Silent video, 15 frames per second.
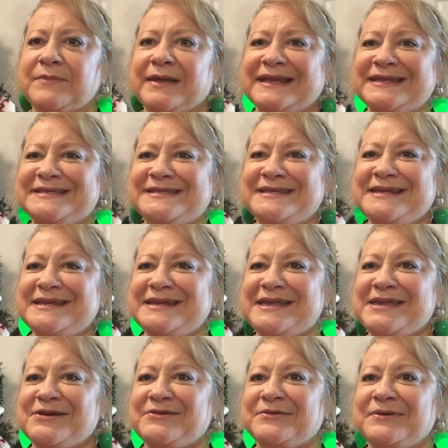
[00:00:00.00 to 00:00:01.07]
But isn't he
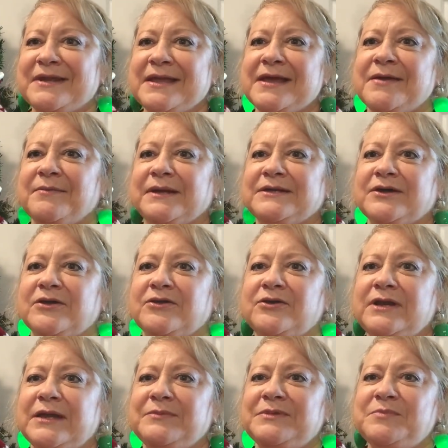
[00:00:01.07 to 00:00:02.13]
cute? My daughter
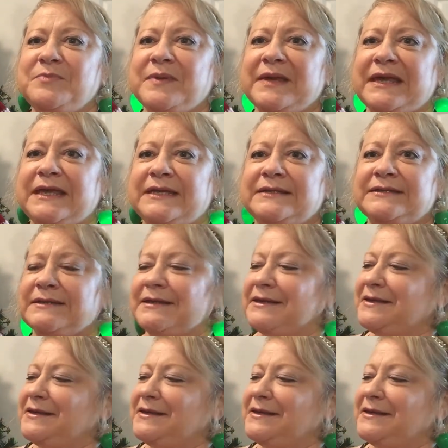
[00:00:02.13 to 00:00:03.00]
named him Pete.